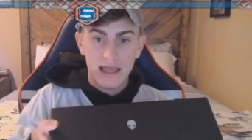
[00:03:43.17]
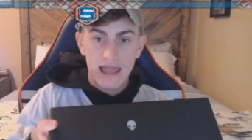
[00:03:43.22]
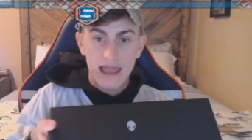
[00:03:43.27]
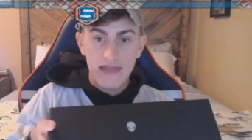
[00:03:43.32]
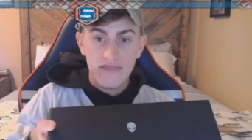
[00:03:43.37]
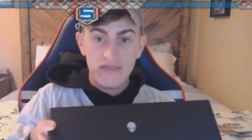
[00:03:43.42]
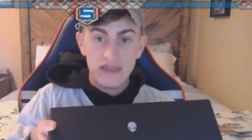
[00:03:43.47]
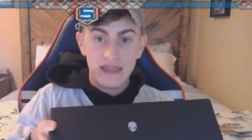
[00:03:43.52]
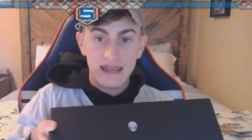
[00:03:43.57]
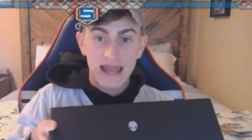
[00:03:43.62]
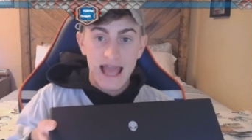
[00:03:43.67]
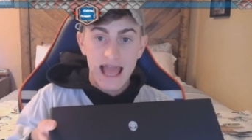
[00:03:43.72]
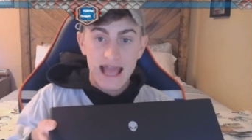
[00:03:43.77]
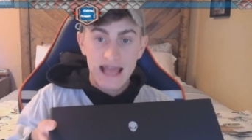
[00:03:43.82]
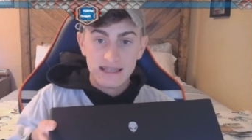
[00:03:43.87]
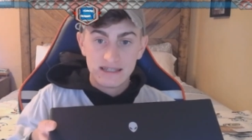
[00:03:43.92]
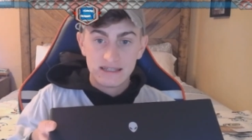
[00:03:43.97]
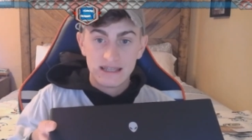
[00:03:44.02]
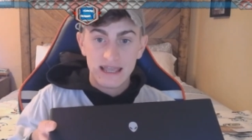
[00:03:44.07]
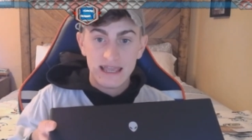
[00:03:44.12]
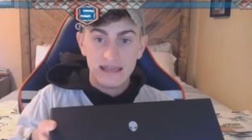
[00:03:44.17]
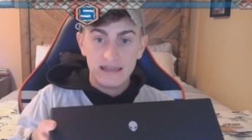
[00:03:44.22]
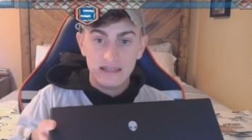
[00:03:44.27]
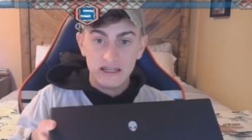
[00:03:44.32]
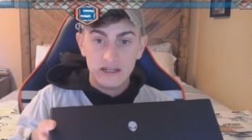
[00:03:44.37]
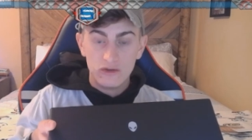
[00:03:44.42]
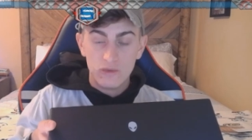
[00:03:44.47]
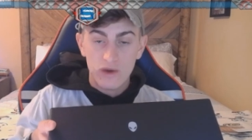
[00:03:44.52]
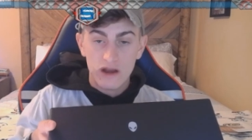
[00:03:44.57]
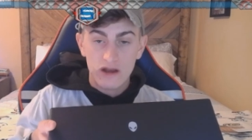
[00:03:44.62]
And then as
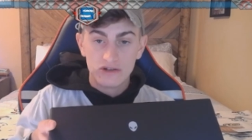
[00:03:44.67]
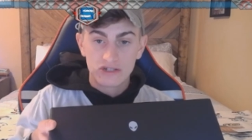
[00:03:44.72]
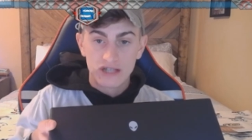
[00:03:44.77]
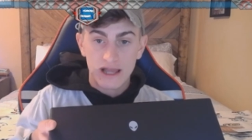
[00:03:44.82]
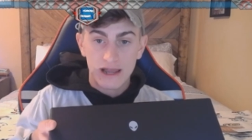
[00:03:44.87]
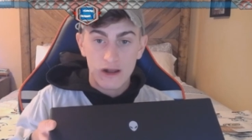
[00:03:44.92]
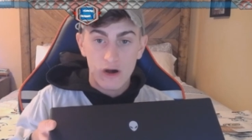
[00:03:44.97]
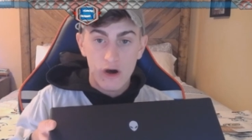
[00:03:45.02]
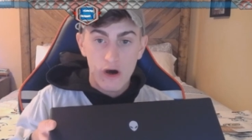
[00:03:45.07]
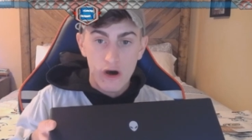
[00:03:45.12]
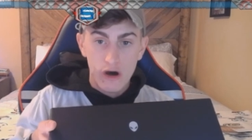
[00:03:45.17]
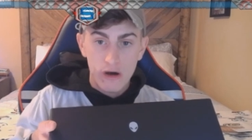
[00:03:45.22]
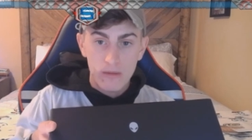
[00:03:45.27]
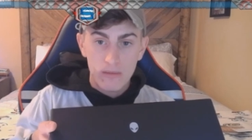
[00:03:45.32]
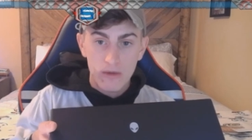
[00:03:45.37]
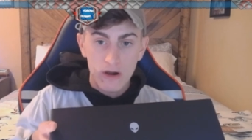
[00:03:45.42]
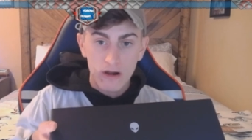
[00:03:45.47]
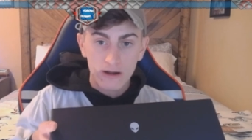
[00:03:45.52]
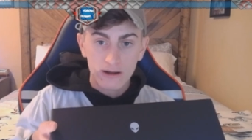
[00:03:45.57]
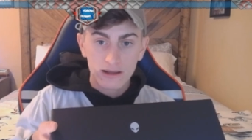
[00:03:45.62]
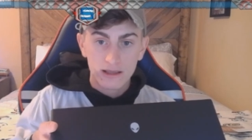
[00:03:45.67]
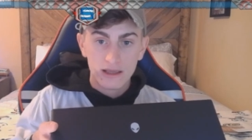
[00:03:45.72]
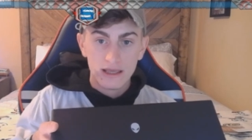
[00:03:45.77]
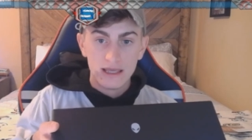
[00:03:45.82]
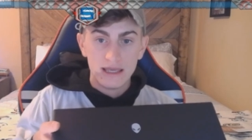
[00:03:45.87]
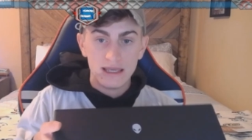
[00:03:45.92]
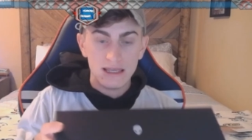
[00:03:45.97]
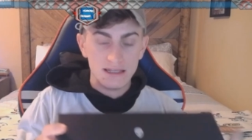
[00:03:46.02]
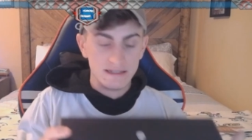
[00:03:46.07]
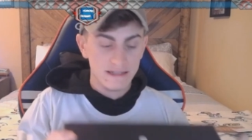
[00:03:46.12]
Alienware's kind of hallmark,
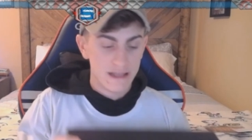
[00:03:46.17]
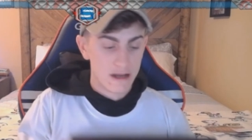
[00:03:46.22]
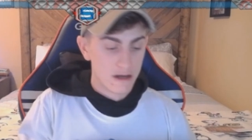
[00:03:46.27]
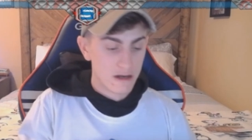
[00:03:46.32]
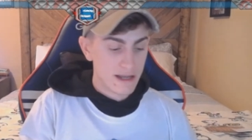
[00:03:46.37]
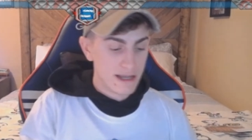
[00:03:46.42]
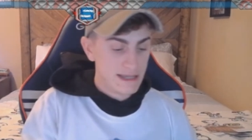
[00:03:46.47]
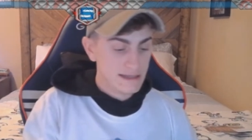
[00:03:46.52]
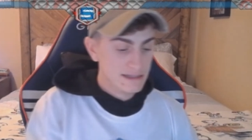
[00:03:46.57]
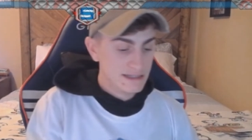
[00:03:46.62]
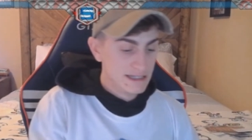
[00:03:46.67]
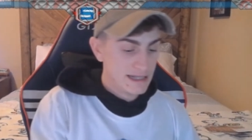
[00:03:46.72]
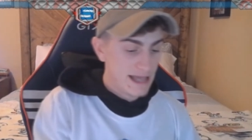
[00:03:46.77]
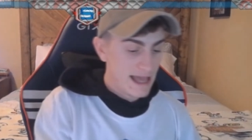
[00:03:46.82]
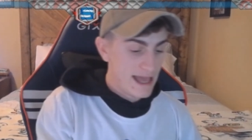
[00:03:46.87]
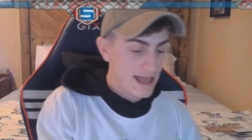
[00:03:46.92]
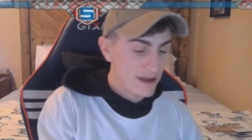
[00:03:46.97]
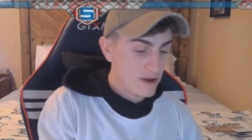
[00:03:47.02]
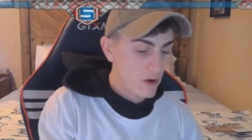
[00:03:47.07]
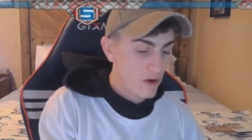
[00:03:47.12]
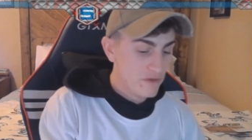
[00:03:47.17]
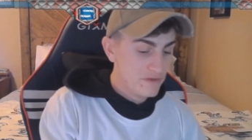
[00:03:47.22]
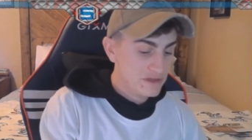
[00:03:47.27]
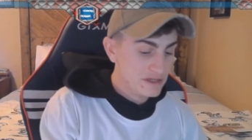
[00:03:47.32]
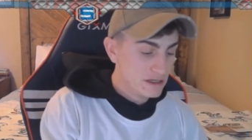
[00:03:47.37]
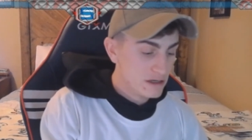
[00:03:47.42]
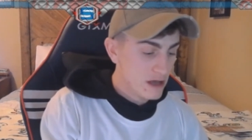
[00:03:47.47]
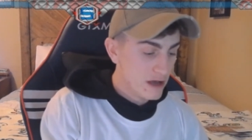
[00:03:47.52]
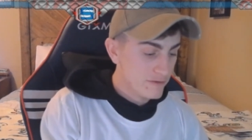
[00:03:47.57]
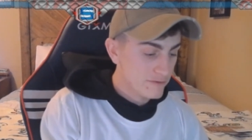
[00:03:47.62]
is their alien head on
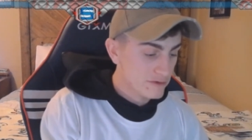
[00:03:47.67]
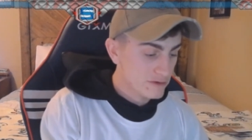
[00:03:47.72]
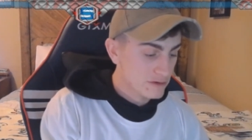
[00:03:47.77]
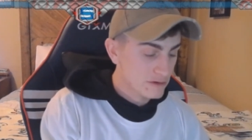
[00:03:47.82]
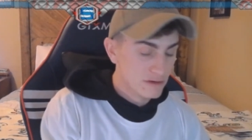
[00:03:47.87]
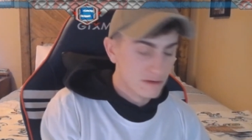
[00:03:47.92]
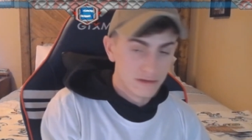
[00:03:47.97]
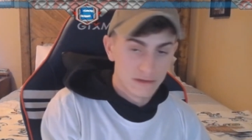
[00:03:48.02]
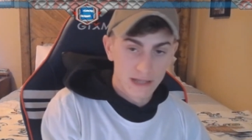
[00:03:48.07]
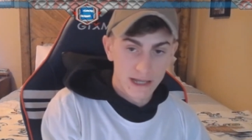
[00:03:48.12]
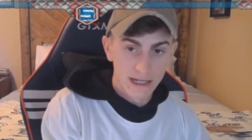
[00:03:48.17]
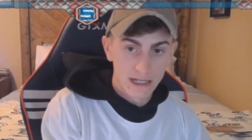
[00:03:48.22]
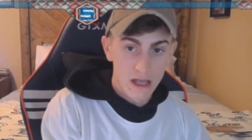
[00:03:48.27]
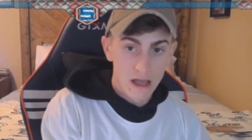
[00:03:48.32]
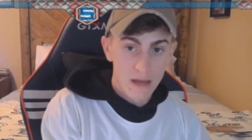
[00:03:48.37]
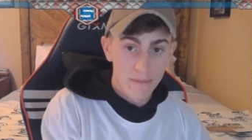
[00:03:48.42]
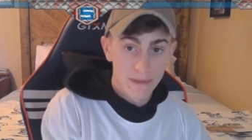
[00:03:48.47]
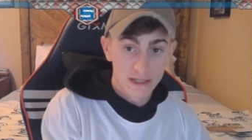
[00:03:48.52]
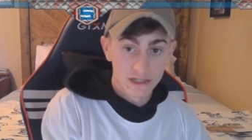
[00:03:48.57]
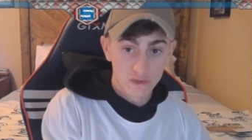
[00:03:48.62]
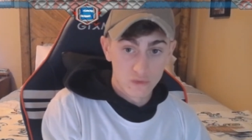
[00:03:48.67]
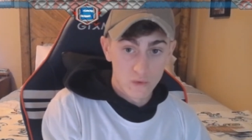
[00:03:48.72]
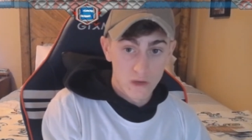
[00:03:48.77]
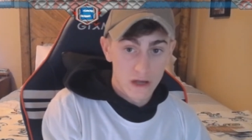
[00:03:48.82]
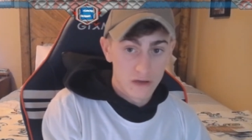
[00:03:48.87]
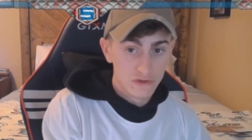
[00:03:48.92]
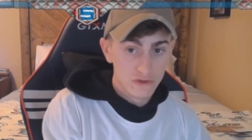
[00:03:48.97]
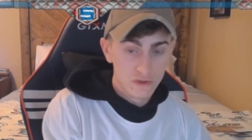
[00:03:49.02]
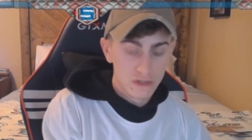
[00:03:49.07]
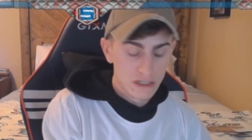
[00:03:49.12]
the cover lighting up as
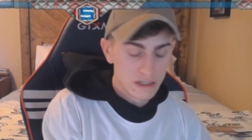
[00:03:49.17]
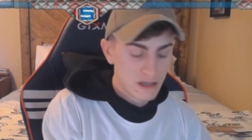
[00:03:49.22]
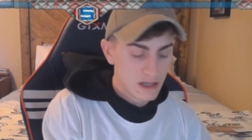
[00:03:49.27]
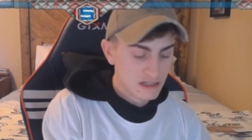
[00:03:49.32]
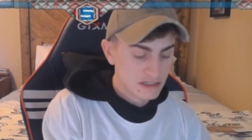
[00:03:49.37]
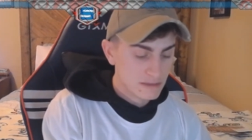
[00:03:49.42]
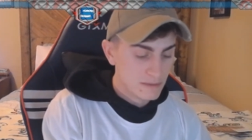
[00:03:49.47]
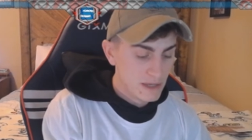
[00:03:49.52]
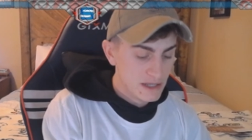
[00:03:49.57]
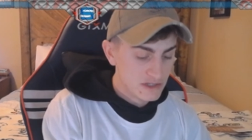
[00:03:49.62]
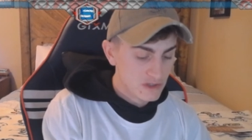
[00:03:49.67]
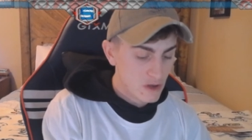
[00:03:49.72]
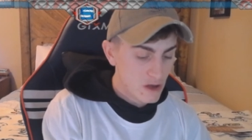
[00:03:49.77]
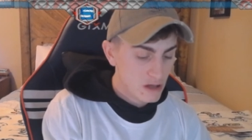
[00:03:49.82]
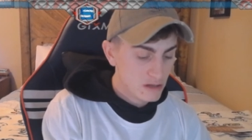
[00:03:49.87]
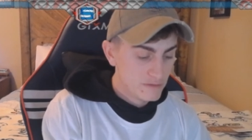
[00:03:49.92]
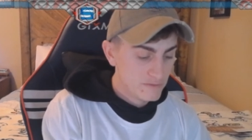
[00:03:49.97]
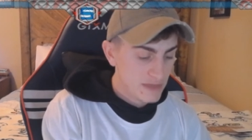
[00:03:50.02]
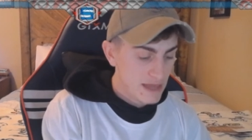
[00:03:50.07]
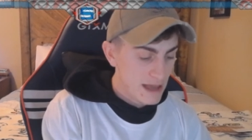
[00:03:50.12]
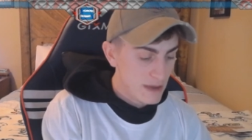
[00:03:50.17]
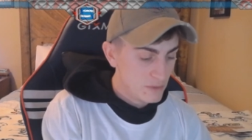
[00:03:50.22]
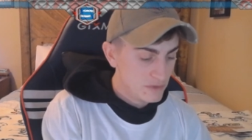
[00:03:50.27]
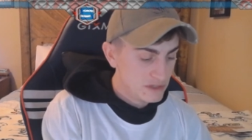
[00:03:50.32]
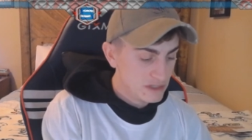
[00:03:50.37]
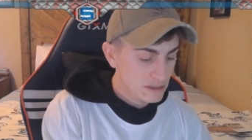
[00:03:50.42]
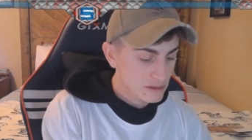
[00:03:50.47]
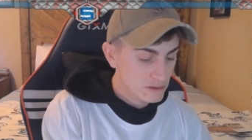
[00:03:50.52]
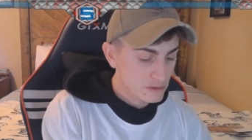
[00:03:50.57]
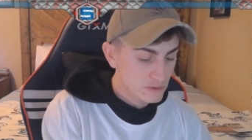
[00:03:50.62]
well. And you can customize all of that
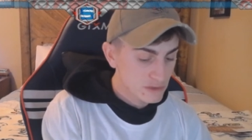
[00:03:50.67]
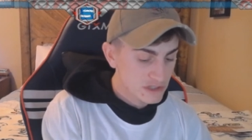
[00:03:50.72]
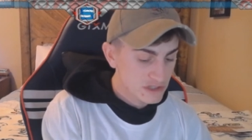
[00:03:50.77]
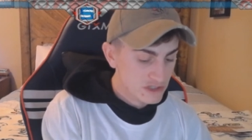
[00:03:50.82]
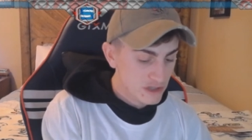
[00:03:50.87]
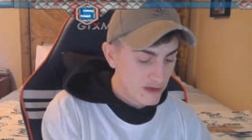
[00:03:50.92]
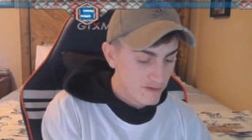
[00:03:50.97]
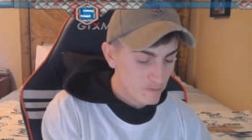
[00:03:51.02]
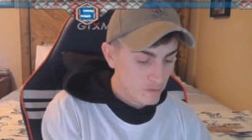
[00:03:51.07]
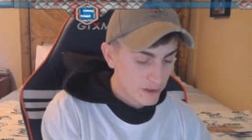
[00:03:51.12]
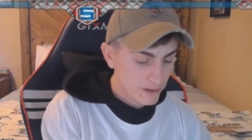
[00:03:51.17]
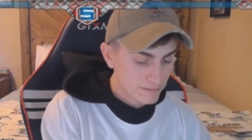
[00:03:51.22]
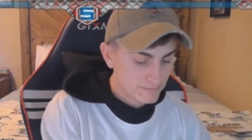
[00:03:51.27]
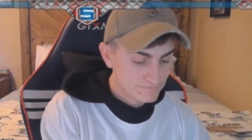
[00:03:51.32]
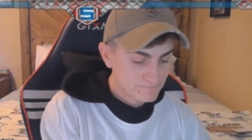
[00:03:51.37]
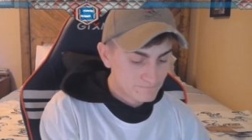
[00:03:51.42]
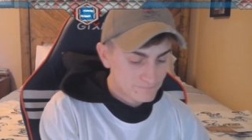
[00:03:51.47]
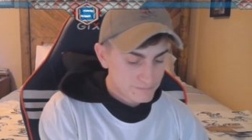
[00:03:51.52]
with the included software.